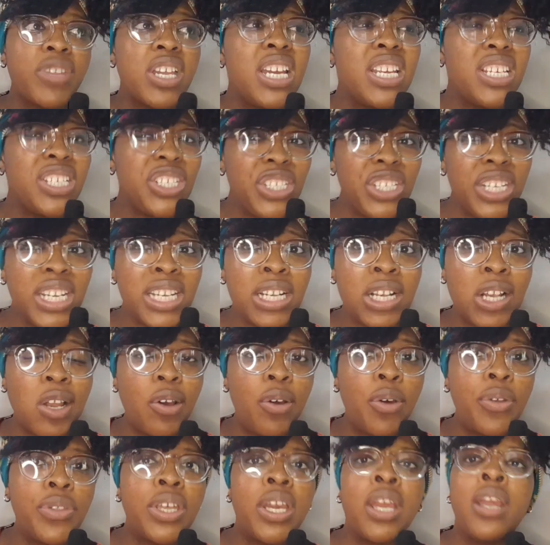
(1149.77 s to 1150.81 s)
Shein
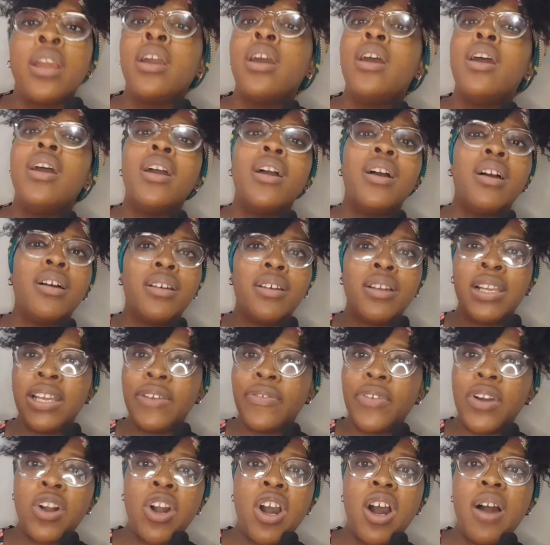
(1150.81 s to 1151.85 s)
clothing, leave
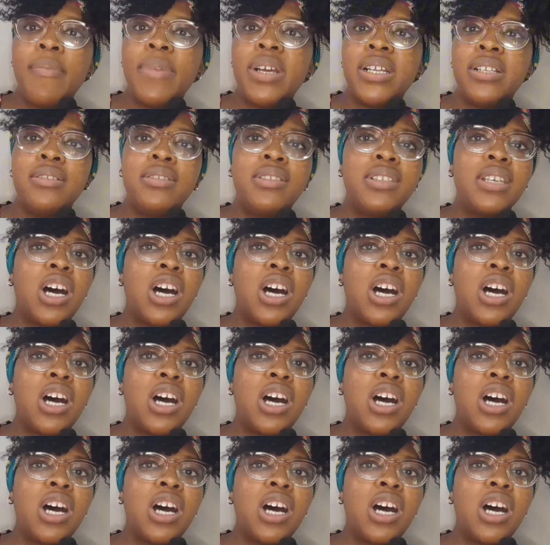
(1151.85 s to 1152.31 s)
a comment.